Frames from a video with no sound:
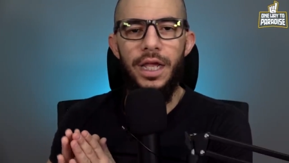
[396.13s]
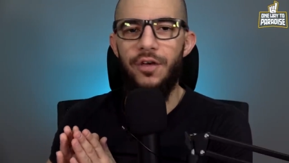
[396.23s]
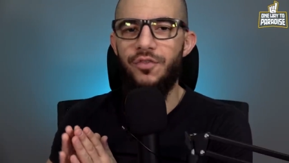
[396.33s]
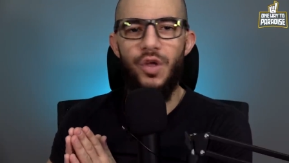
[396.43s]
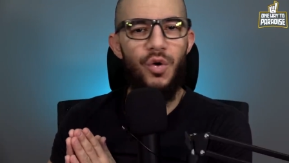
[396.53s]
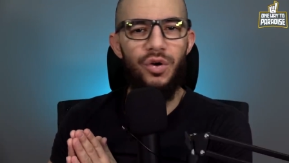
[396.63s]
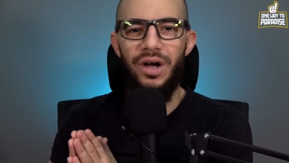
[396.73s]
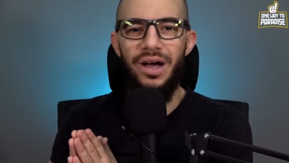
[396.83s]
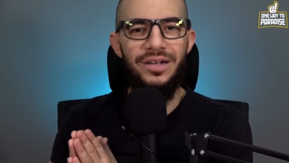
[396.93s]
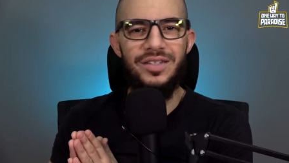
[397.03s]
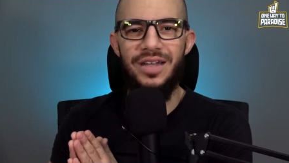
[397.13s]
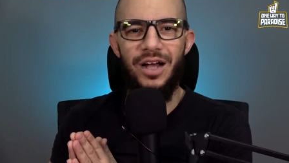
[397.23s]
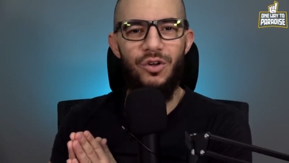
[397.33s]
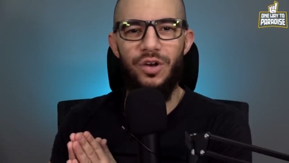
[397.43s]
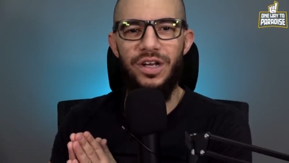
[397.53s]
if the Quran is
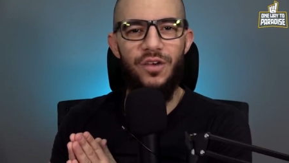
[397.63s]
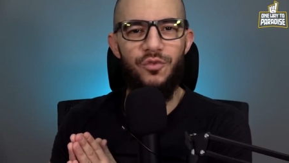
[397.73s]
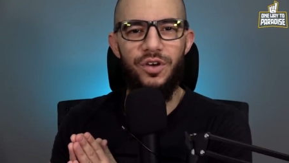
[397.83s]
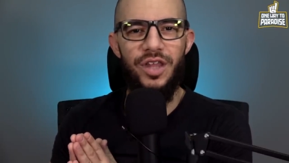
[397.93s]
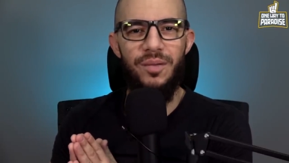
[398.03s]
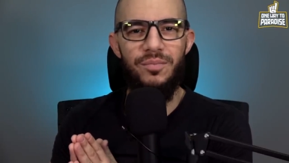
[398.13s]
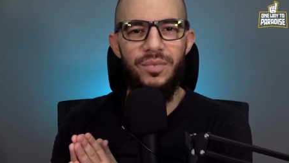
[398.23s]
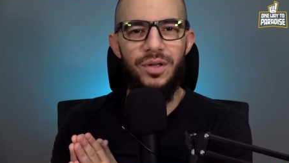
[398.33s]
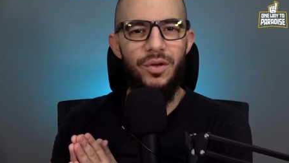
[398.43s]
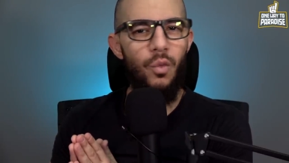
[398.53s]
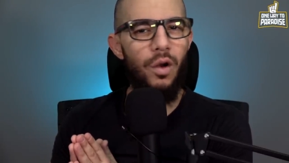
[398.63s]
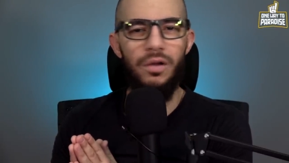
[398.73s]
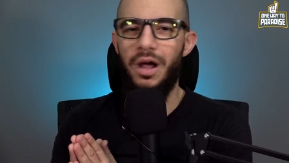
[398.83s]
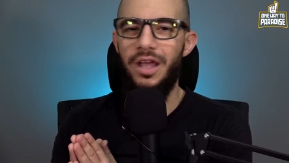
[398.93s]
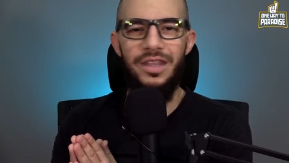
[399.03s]
not good enough for them,
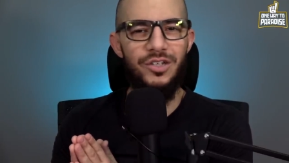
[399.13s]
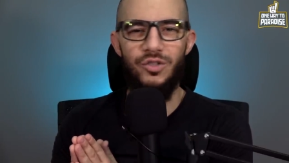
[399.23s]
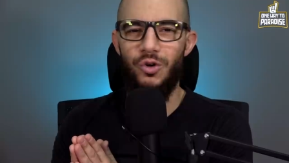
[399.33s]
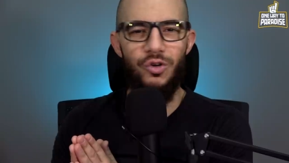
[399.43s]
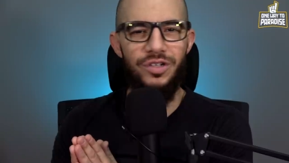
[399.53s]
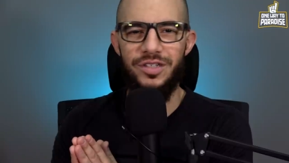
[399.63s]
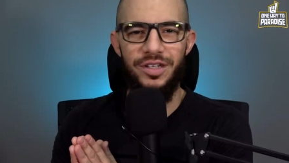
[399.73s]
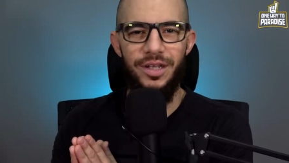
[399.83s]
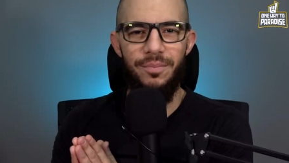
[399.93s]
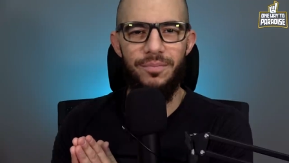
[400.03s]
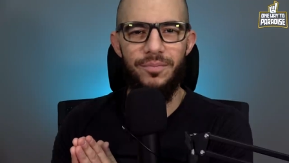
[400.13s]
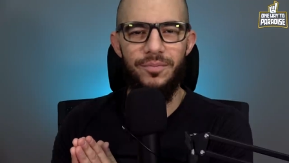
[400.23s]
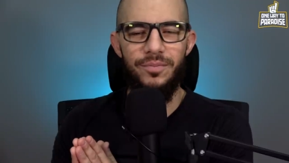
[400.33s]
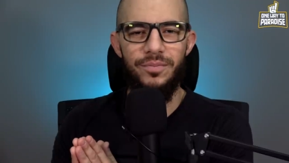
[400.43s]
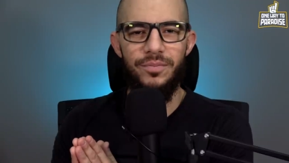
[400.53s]
wallahi, there's no goodness in them.
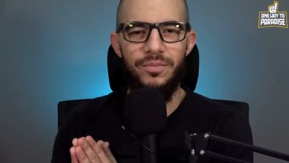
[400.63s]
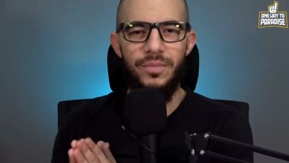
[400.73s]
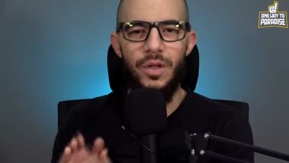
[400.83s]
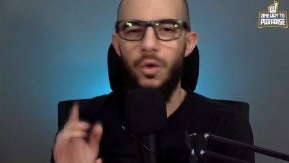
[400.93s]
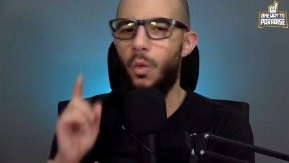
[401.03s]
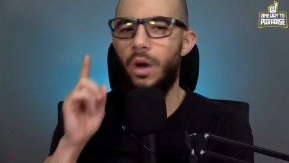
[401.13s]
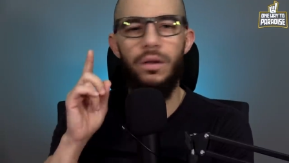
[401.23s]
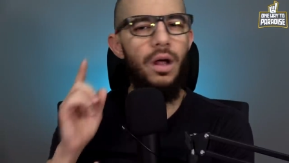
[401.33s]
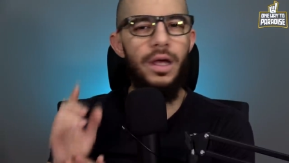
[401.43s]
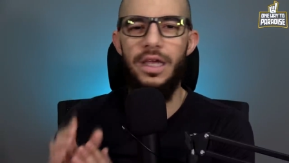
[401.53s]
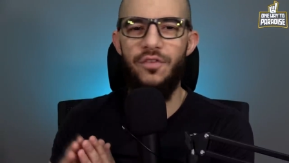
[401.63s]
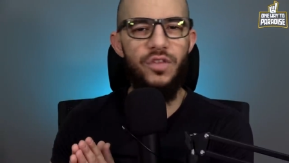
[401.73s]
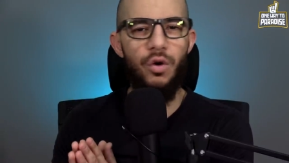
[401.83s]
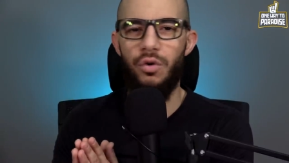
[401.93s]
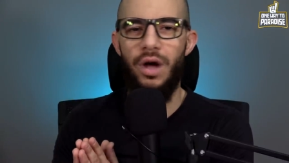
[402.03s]
Wallahi, if
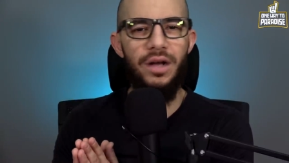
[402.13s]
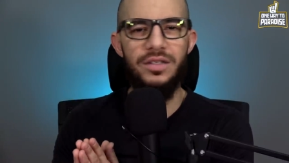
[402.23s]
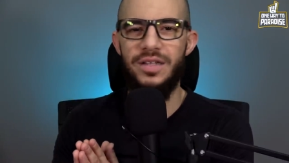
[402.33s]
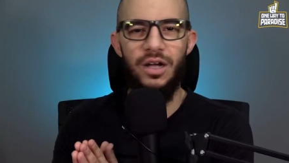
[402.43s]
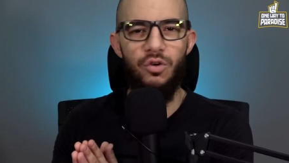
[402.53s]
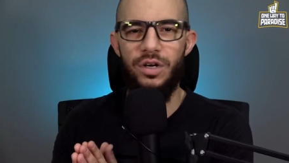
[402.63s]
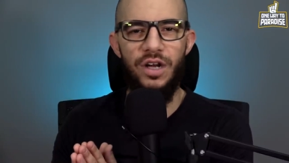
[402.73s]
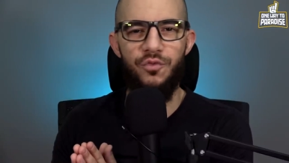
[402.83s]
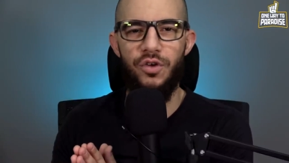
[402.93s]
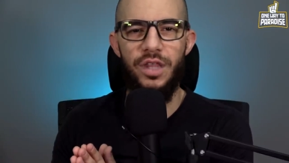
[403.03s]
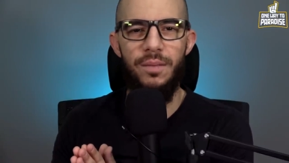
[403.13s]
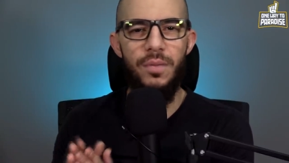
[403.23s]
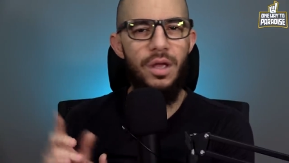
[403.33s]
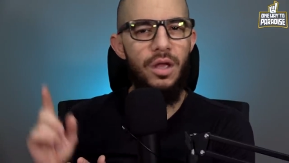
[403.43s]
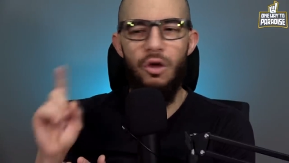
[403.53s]
the Quran is not good enough for them,
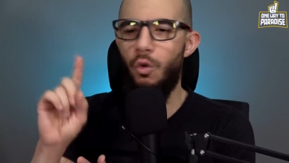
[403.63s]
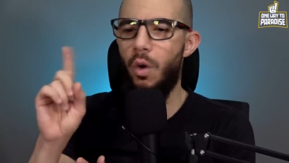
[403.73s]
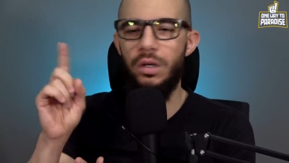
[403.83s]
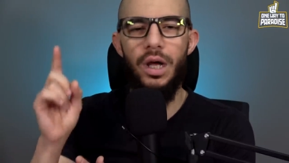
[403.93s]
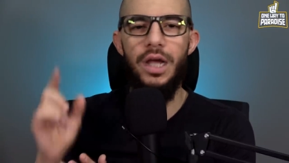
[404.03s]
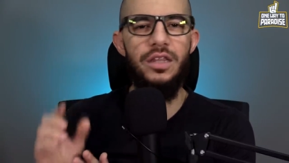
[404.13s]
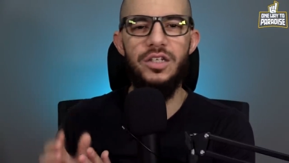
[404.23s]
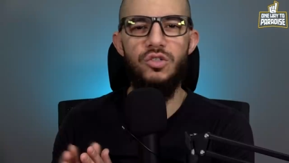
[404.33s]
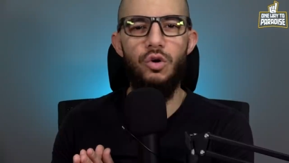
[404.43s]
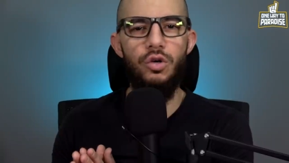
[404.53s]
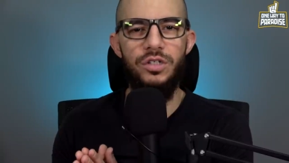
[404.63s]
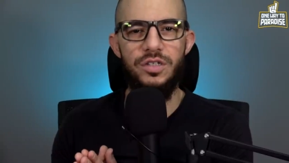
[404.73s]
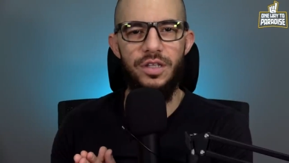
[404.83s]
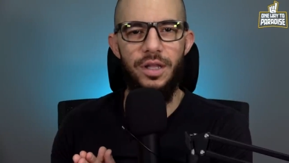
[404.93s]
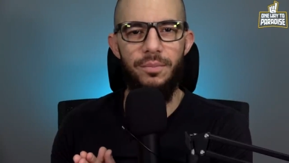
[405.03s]
Wallahi, there's no
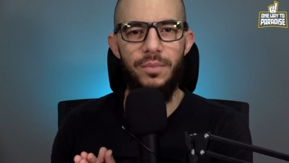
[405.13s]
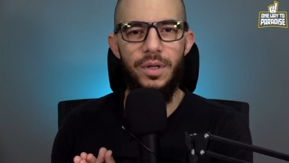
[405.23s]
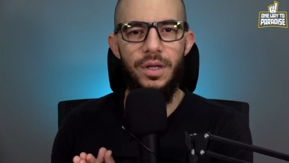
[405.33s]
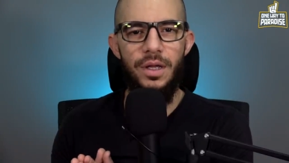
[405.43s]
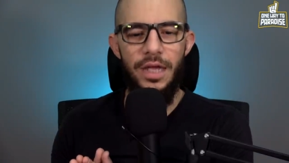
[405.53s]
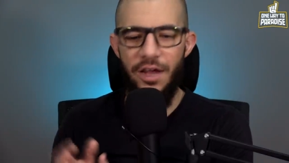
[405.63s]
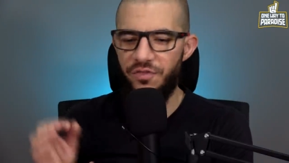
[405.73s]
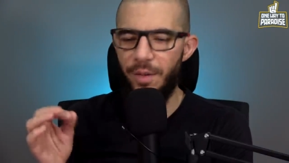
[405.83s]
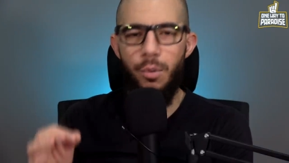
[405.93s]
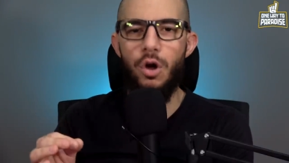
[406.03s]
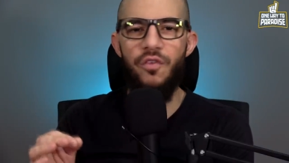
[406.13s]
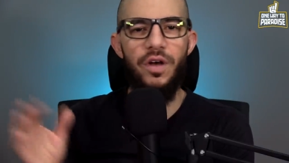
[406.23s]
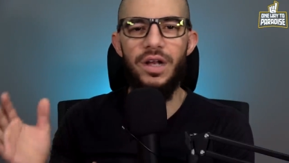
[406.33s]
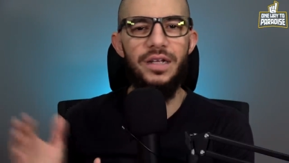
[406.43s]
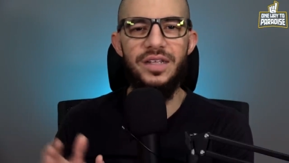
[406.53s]
goodness in them. If the book of
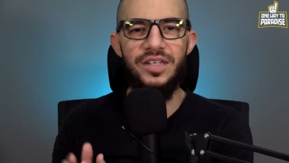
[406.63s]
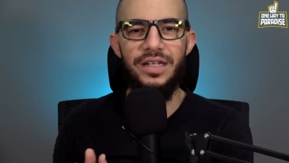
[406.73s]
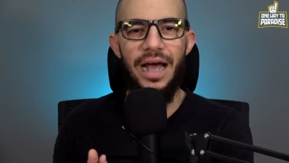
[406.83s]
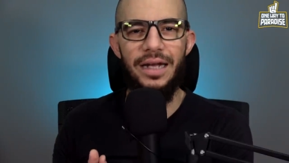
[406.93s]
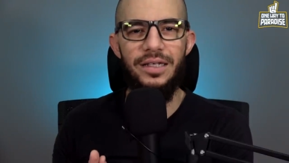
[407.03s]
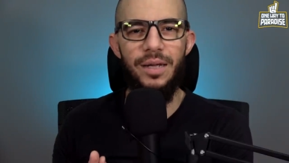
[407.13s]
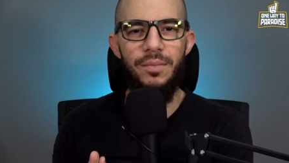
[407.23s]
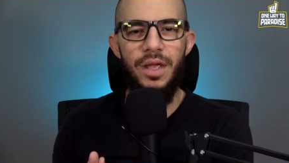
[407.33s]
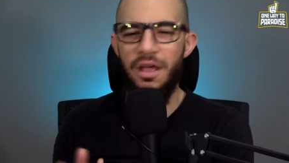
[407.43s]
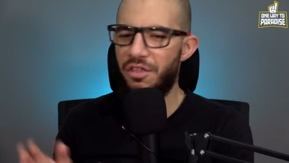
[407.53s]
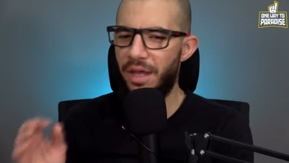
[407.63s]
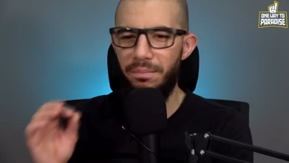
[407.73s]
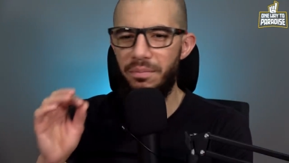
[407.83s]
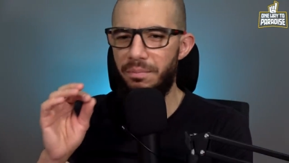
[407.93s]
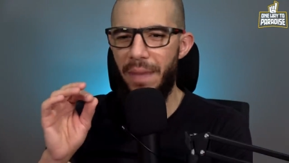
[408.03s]
Allah doesn't guide them,
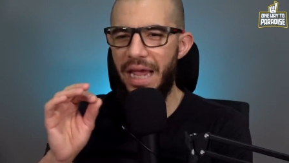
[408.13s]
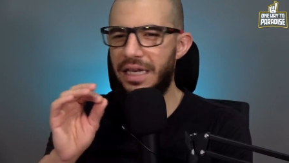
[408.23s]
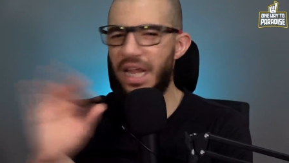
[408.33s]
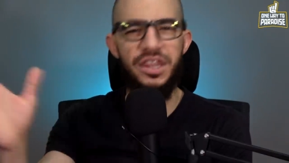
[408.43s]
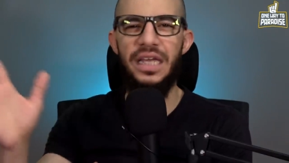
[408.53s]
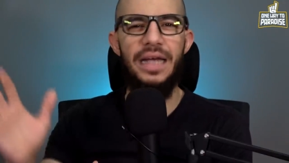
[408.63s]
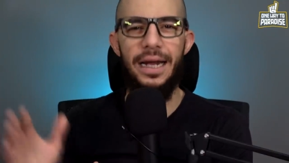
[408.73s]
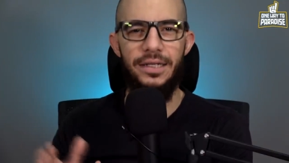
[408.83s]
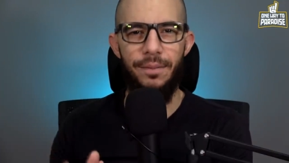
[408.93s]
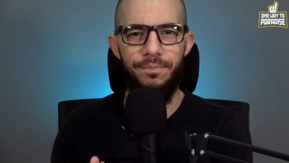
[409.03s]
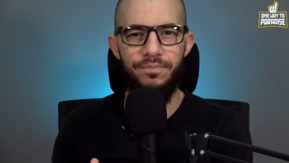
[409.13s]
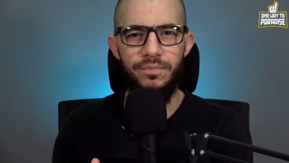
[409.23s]
then may nothing guide them.